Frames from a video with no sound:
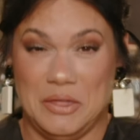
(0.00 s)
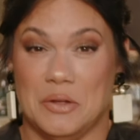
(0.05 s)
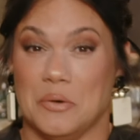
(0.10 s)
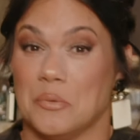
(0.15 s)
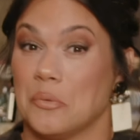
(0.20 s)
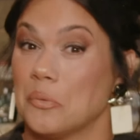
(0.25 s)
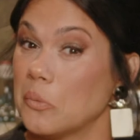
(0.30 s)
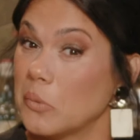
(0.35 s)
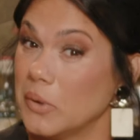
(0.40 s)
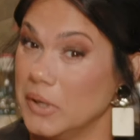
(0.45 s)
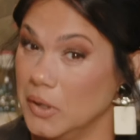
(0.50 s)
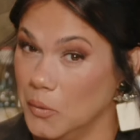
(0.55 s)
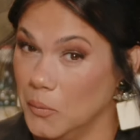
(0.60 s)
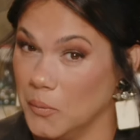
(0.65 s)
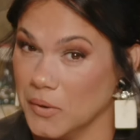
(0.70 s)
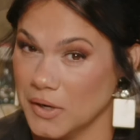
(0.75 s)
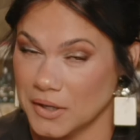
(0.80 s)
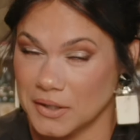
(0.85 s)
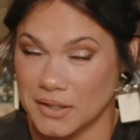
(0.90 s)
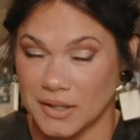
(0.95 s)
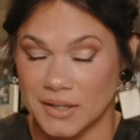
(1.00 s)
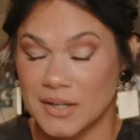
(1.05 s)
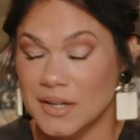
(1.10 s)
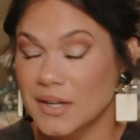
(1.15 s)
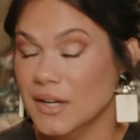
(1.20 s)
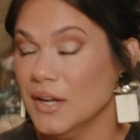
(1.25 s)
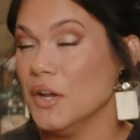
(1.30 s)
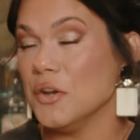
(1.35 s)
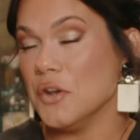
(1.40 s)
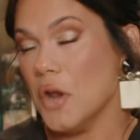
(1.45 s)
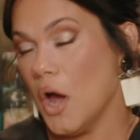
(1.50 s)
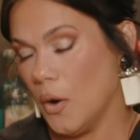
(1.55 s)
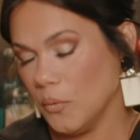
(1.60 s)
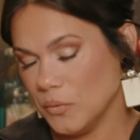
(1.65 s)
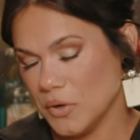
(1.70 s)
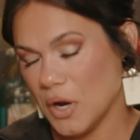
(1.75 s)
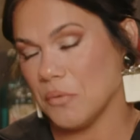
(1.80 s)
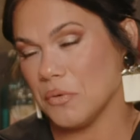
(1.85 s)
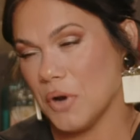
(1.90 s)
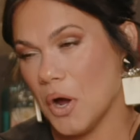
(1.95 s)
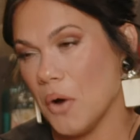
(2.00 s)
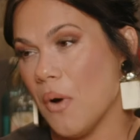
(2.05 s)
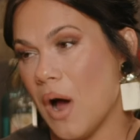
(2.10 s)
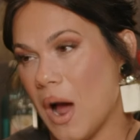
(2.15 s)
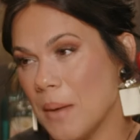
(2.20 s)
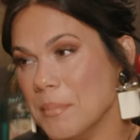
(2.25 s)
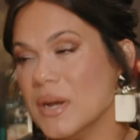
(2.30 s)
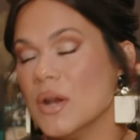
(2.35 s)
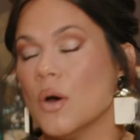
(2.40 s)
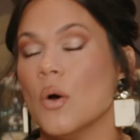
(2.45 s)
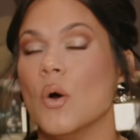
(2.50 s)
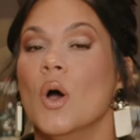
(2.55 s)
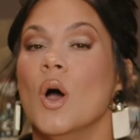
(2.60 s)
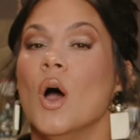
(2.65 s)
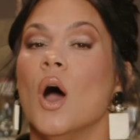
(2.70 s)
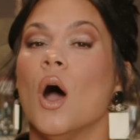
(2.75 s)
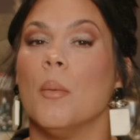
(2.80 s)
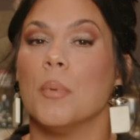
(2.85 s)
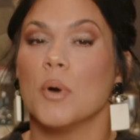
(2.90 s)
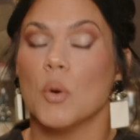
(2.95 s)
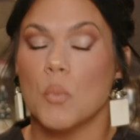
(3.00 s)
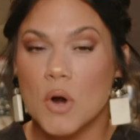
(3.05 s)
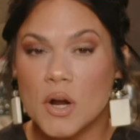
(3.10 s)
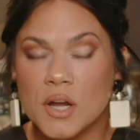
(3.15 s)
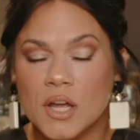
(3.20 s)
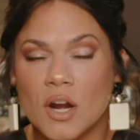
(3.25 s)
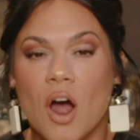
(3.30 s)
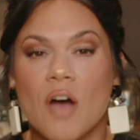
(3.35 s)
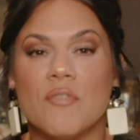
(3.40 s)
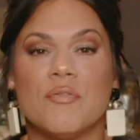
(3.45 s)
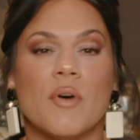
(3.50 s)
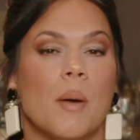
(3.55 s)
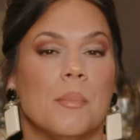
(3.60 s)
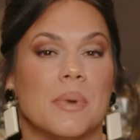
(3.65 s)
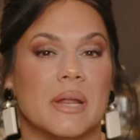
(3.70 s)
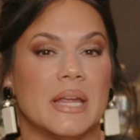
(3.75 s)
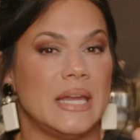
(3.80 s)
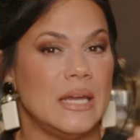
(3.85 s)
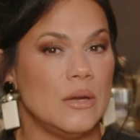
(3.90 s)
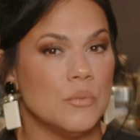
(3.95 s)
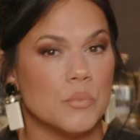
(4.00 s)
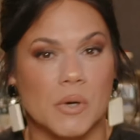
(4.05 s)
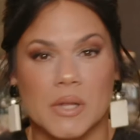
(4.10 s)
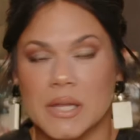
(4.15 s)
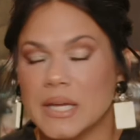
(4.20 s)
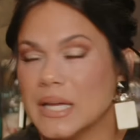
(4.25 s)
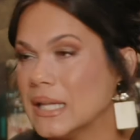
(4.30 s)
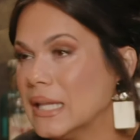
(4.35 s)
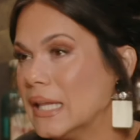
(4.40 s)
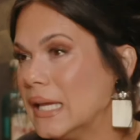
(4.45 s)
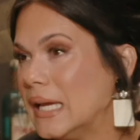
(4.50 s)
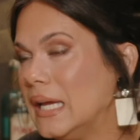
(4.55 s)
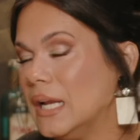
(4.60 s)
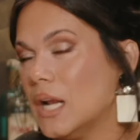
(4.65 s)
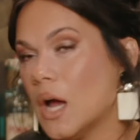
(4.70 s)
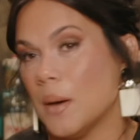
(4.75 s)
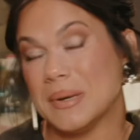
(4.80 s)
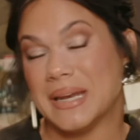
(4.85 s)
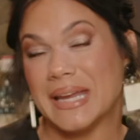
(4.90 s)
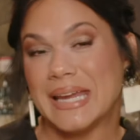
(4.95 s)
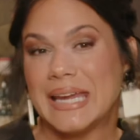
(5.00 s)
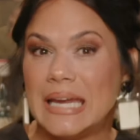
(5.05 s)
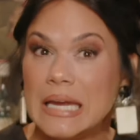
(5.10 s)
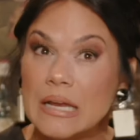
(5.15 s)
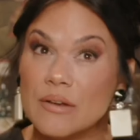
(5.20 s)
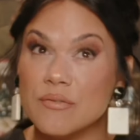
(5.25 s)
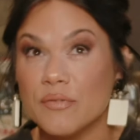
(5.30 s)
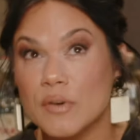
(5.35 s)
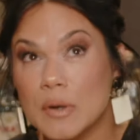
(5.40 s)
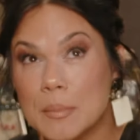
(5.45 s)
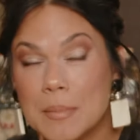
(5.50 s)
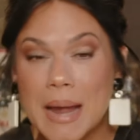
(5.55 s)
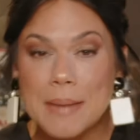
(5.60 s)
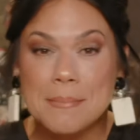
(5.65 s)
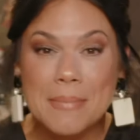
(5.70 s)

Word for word: the real work. No, no, no. I'm going to I'm going to work it off. I'm going to eat really clean. I'm going to eat for my